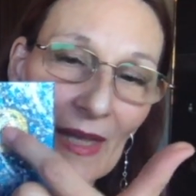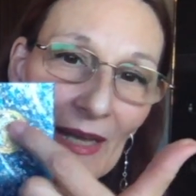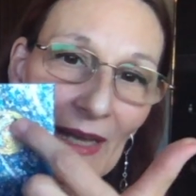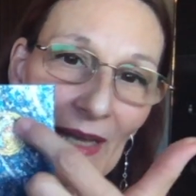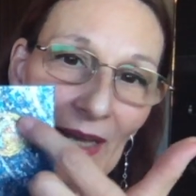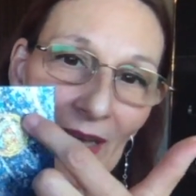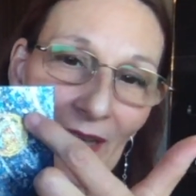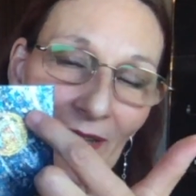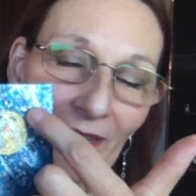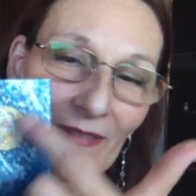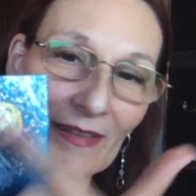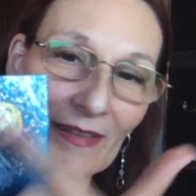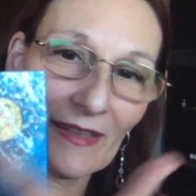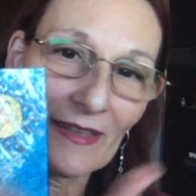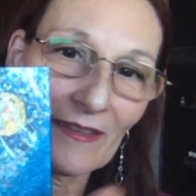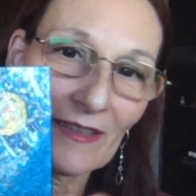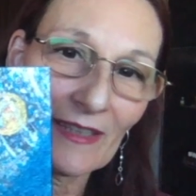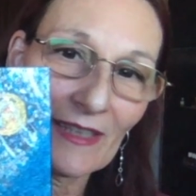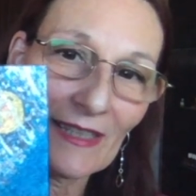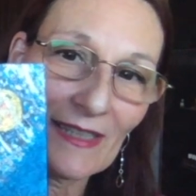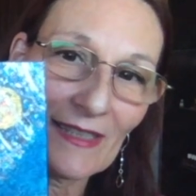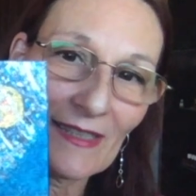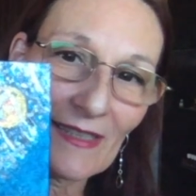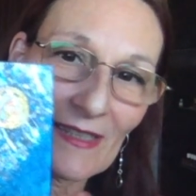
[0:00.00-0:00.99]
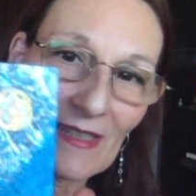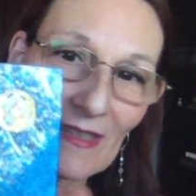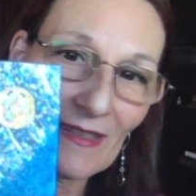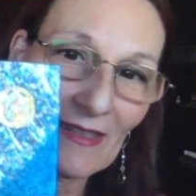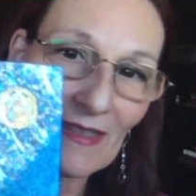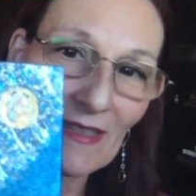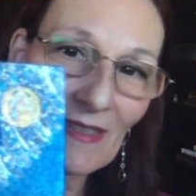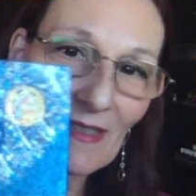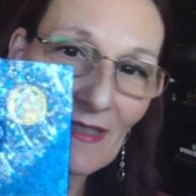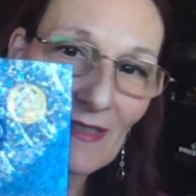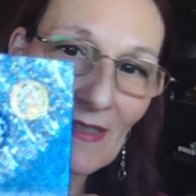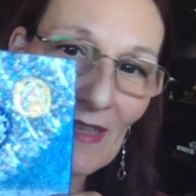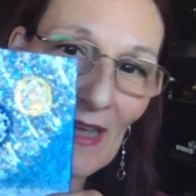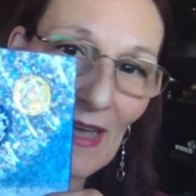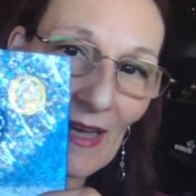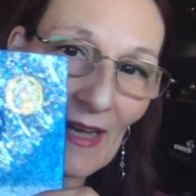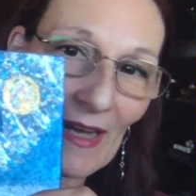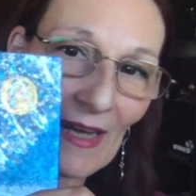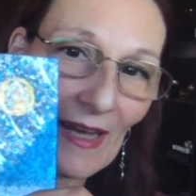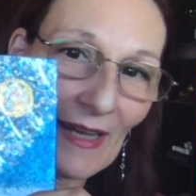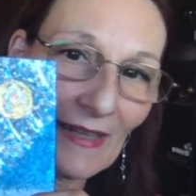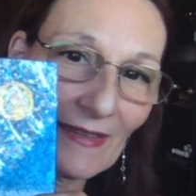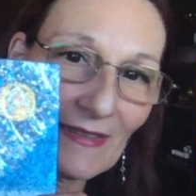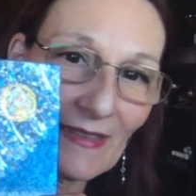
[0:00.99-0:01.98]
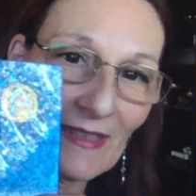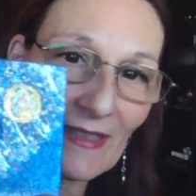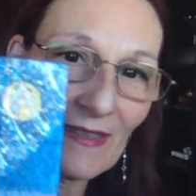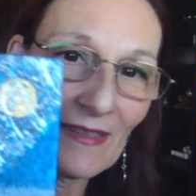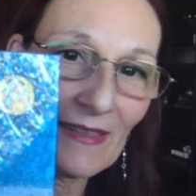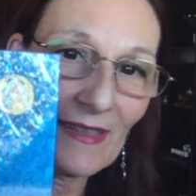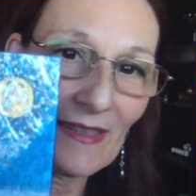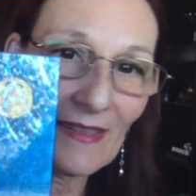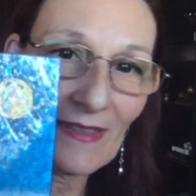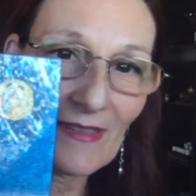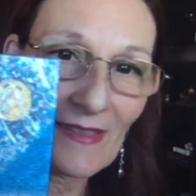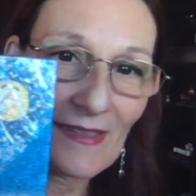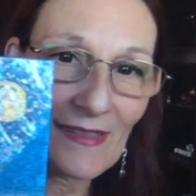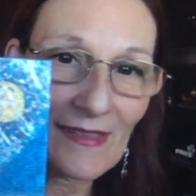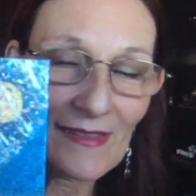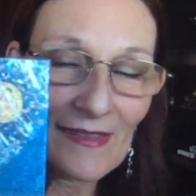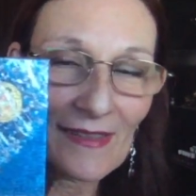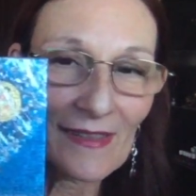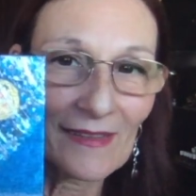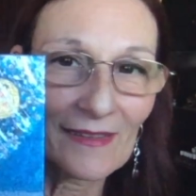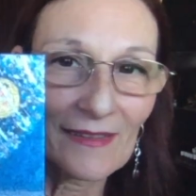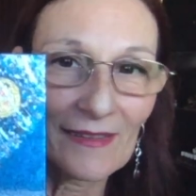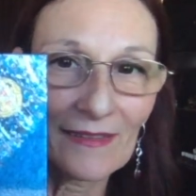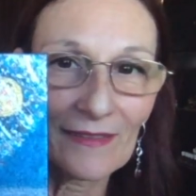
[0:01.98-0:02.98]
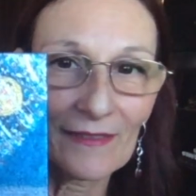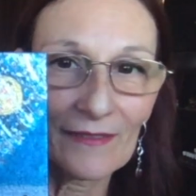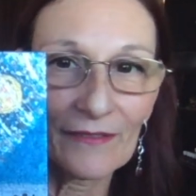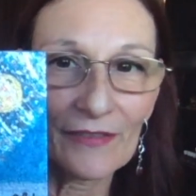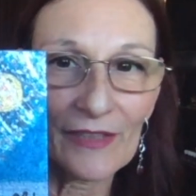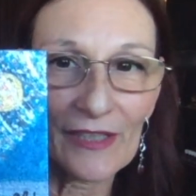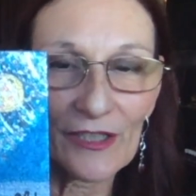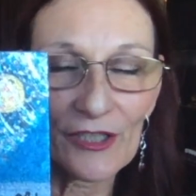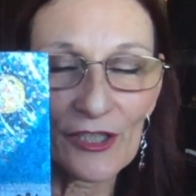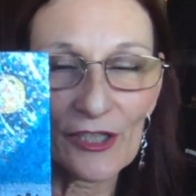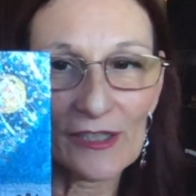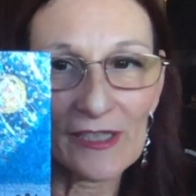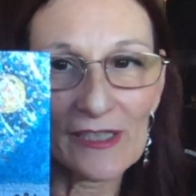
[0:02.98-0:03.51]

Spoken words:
and there it is. And this, I did this vision.